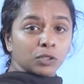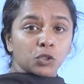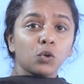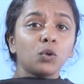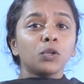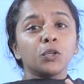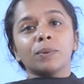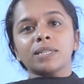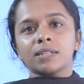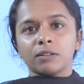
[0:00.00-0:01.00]
2 you
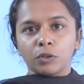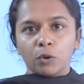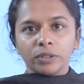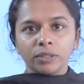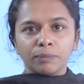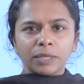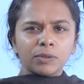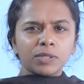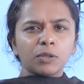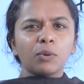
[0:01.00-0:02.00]
must have known
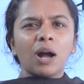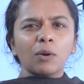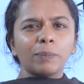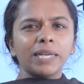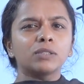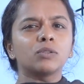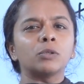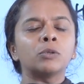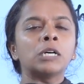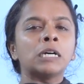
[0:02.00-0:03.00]
because you have been
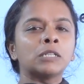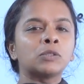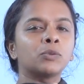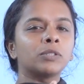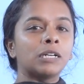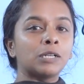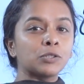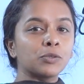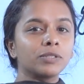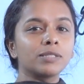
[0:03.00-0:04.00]
through
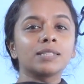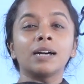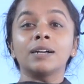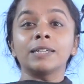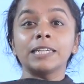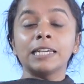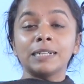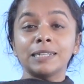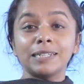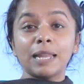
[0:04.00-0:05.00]
to this
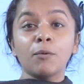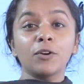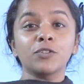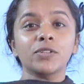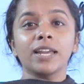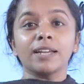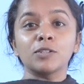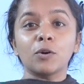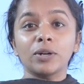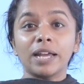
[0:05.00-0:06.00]
laboratory
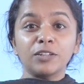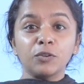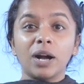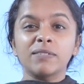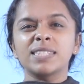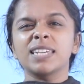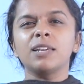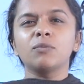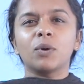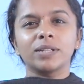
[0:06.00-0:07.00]
and all, and you have
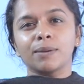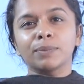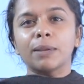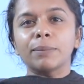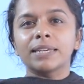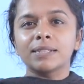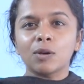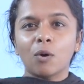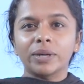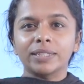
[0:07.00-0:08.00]
seen what some chemicals
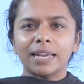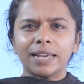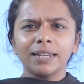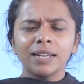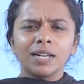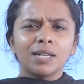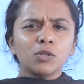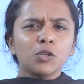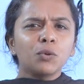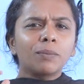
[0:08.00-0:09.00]
over there.
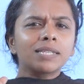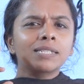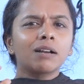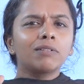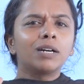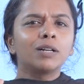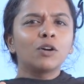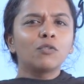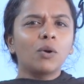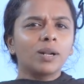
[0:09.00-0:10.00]
So you must have heard
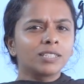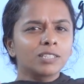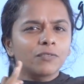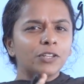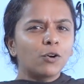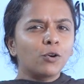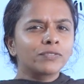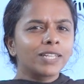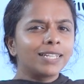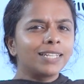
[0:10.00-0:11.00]
of what the
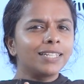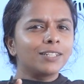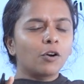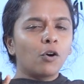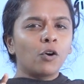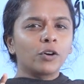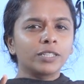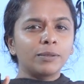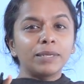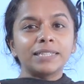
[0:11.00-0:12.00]
phenolphthalein or
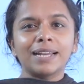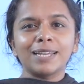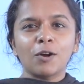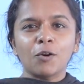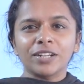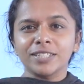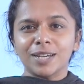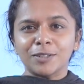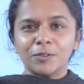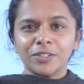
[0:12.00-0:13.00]
the methyl orange
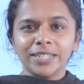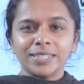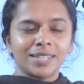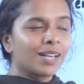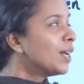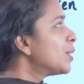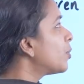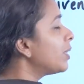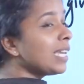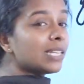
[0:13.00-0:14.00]
and all, right?
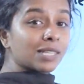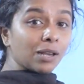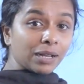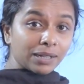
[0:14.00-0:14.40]
So these